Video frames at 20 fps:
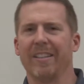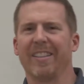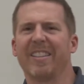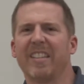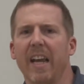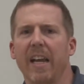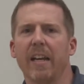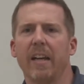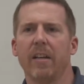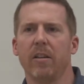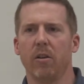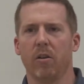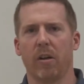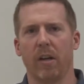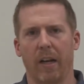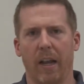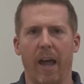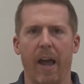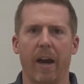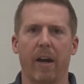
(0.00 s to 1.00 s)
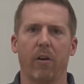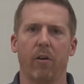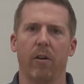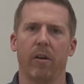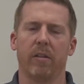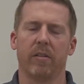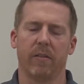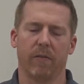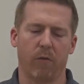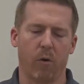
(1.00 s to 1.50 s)
stain it, you can lacquer
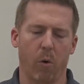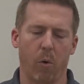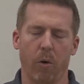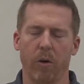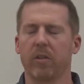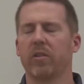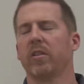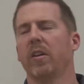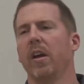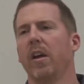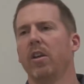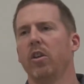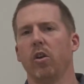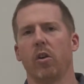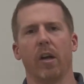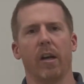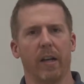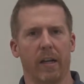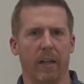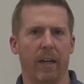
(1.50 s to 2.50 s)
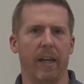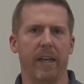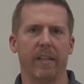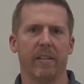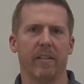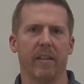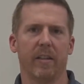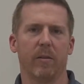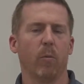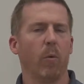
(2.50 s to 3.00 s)
it, of course, you can
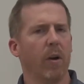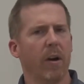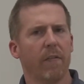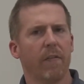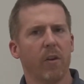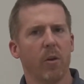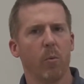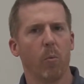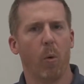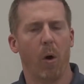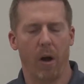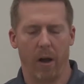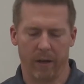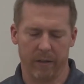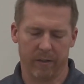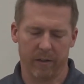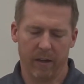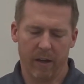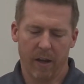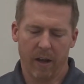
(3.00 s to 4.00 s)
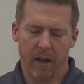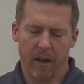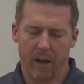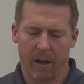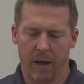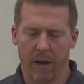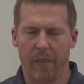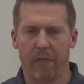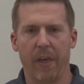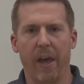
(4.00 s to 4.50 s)
glaze it, whatever you want.
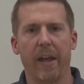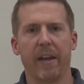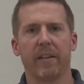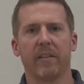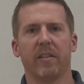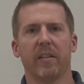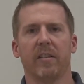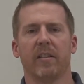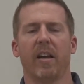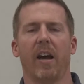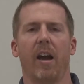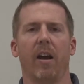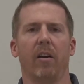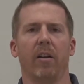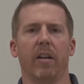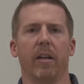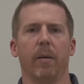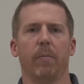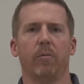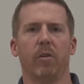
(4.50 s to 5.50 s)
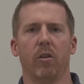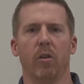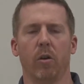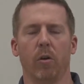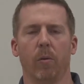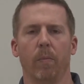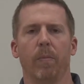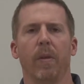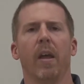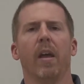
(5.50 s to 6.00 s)
That is entirely up to
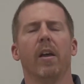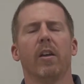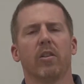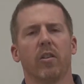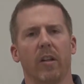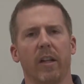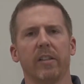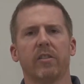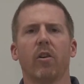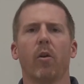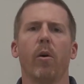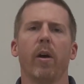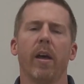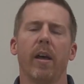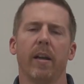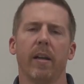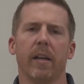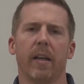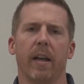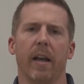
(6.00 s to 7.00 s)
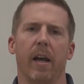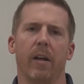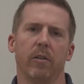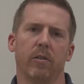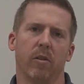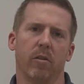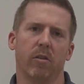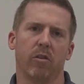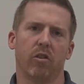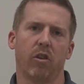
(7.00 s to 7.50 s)
you. So let's go ahead and get out
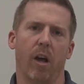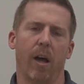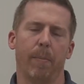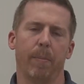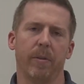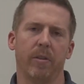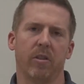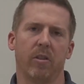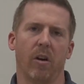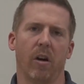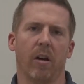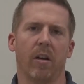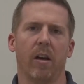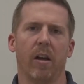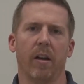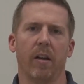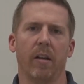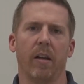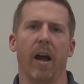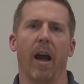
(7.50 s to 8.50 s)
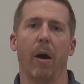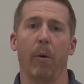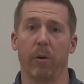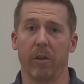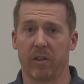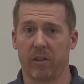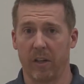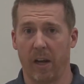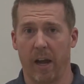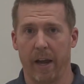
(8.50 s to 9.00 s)
into the shop and start cutting our
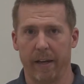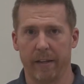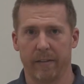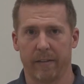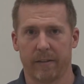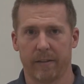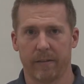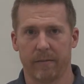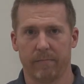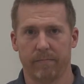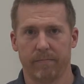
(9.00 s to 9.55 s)
sides.